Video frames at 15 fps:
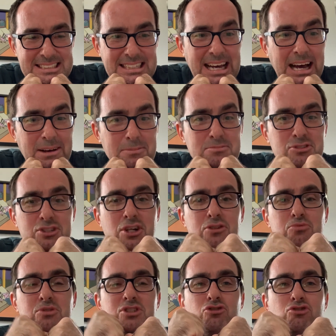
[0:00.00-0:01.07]
album starts
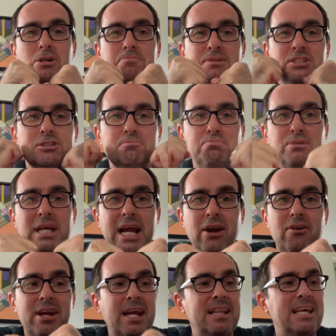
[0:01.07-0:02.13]
with trumpets just
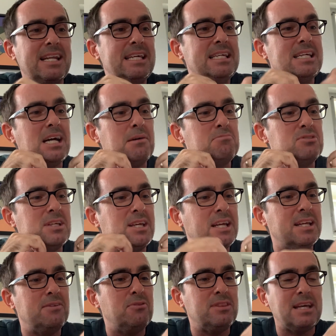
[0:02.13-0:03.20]
blaring, and then he comes
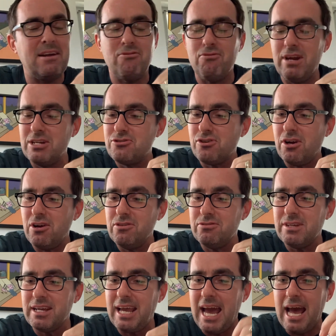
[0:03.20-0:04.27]
in with that Ray
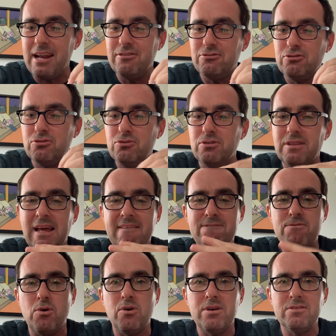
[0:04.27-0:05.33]
Charles-like attitude and that
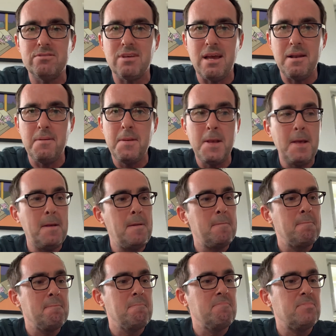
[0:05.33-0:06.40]
voice, and
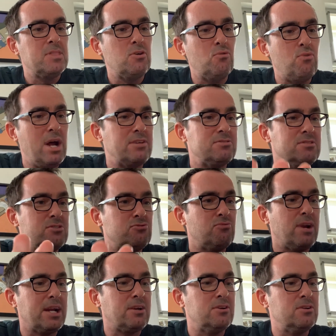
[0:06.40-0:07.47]
the rest of this
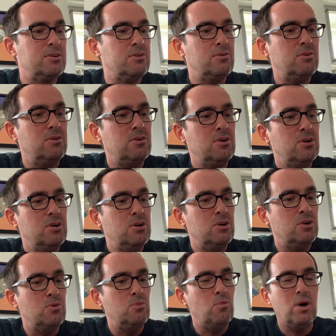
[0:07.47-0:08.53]
record,
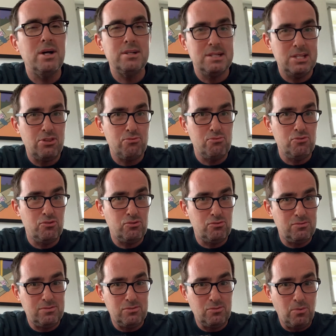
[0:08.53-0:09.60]
1 through
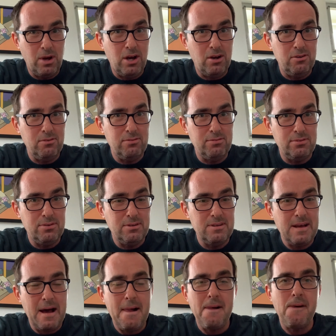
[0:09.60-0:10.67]
12,
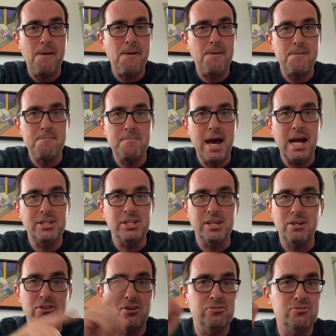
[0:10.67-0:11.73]

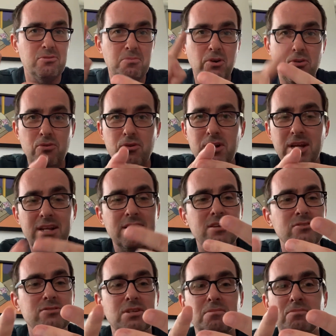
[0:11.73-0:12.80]
magic. There's some crooning,
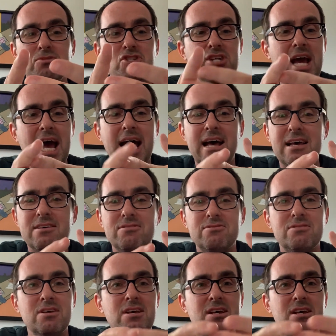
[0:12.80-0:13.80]
there's some jazz.